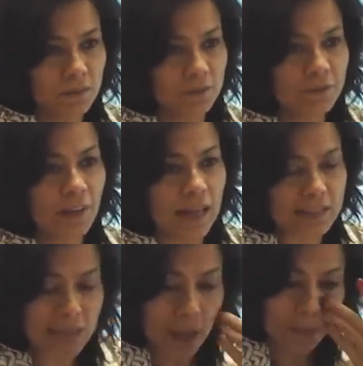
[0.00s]

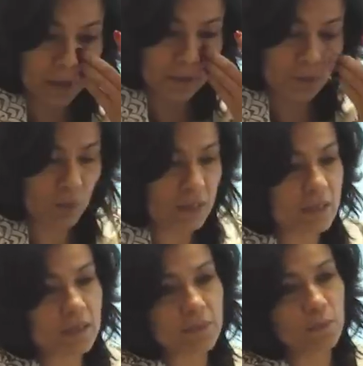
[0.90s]
facts happening. So one is
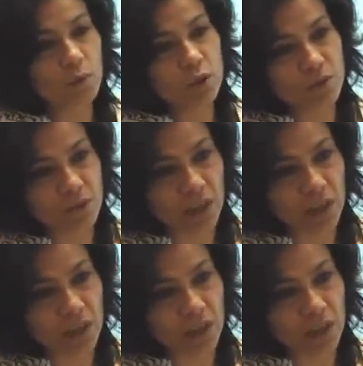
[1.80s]
this implosion of